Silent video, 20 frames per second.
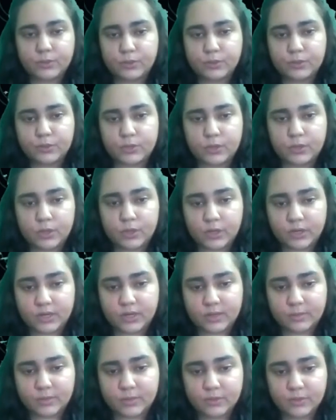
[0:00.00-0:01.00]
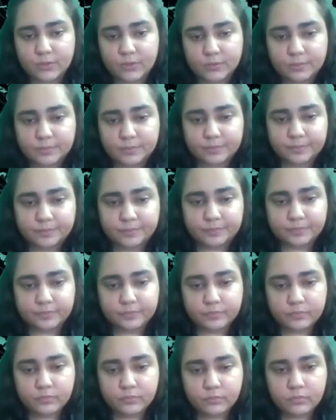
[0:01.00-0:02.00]
to the hard limiter.
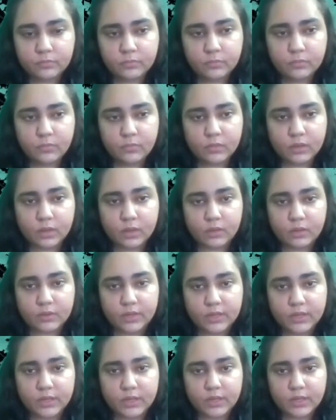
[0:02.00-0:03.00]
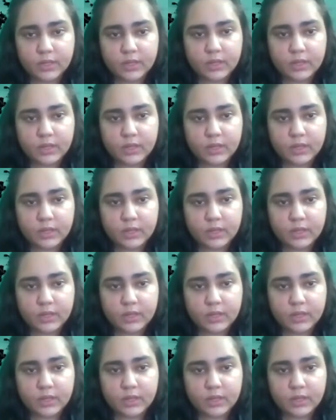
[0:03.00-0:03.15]
Okay.